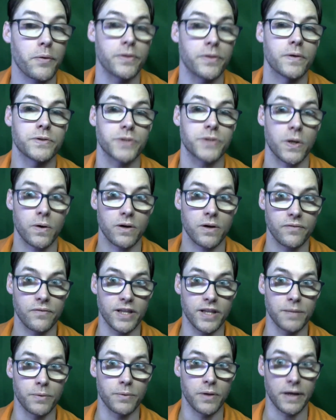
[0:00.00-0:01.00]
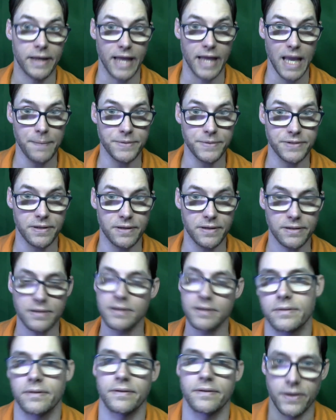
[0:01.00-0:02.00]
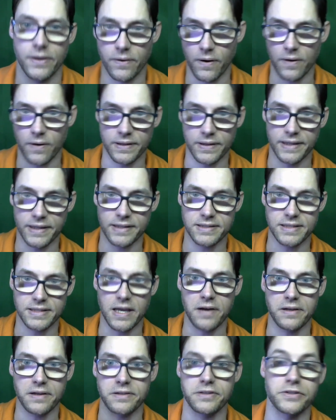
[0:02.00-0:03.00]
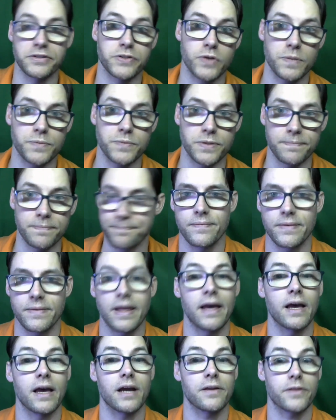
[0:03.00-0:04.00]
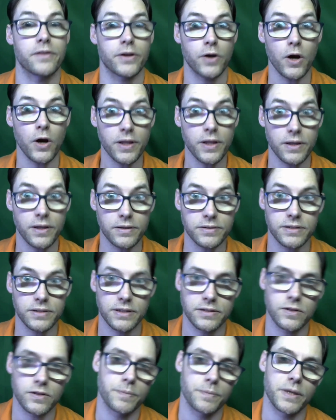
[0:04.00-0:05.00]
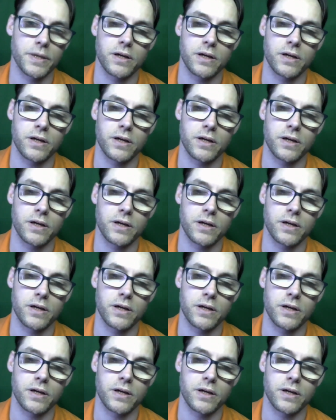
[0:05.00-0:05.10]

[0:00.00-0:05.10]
of those are available on Amazon. There are links down in the description. And The Guardians is going to be